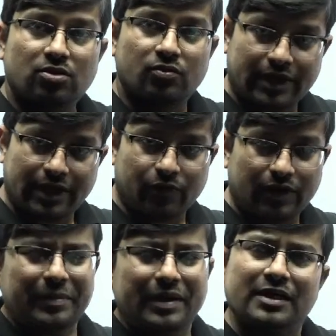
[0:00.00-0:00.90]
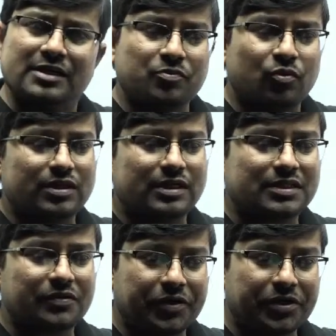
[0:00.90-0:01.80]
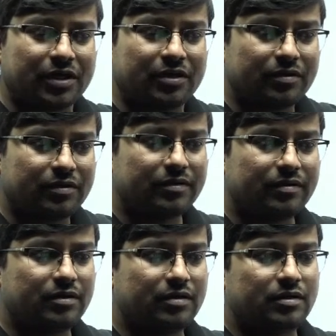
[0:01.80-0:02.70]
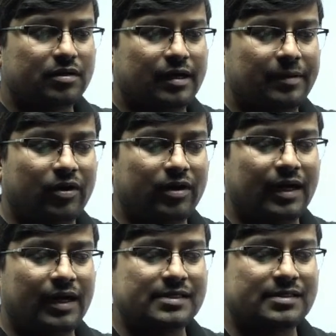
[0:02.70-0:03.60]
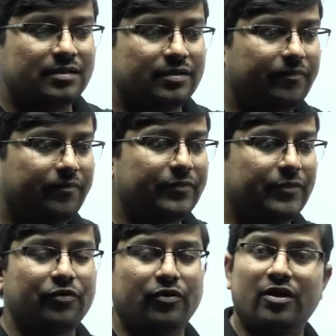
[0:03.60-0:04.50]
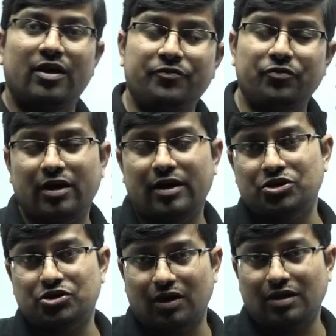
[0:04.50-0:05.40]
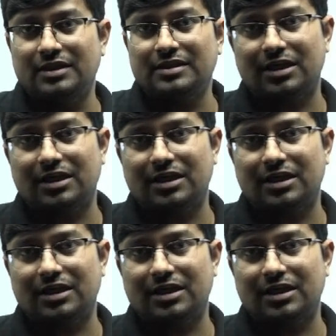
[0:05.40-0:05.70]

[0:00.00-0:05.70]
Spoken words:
Quickly, 1 minute is more than sufficient. Come on, guys, if you all are enjoying these